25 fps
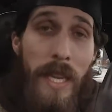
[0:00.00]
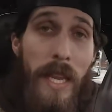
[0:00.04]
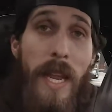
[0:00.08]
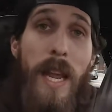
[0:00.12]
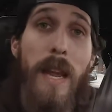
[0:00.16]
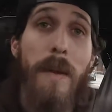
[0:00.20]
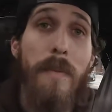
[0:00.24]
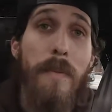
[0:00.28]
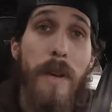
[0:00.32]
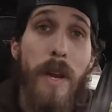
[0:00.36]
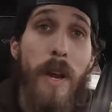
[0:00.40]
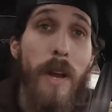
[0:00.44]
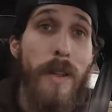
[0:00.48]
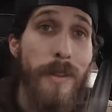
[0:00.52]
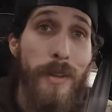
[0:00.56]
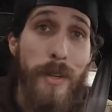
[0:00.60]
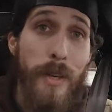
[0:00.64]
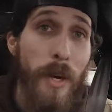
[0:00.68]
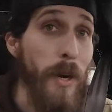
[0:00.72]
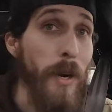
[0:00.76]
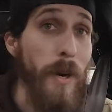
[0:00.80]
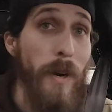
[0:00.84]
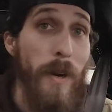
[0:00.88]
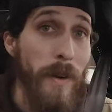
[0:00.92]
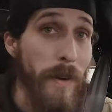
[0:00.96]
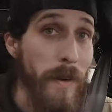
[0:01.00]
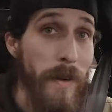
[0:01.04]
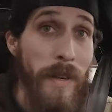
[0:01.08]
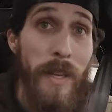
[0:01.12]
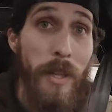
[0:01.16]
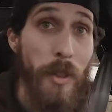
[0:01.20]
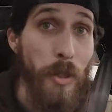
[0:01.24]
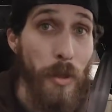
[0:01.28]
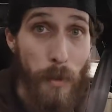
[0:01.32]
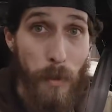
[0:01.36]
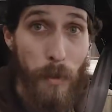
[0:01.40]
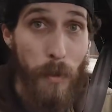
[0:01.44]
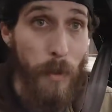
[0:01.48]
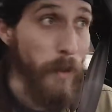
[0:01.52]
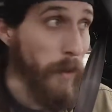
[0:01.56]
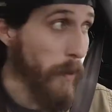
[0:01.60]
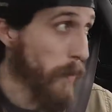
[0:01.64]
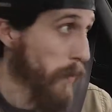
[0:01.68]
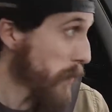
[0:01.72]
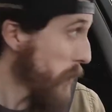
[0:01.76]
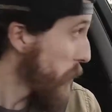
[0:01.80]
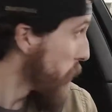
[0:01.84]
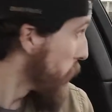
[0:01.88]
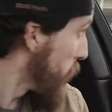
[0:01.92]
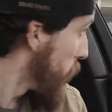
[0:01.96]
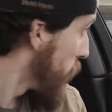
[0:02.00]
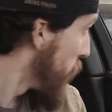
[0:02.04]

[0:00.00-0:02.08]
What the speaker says: every other car in the world.